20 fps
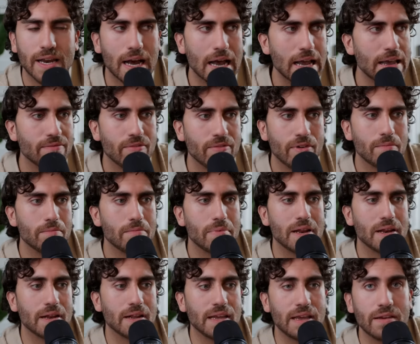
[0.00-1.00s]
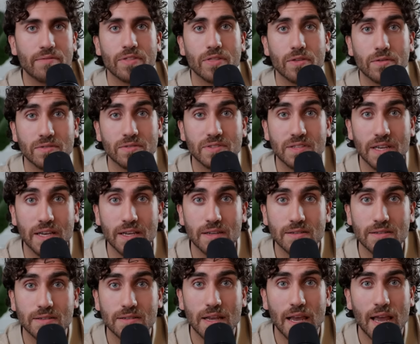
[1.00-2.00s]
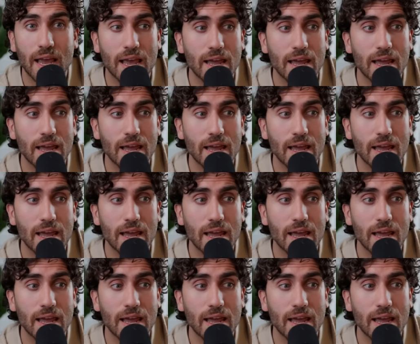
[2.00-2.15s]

And I haven't been given those things.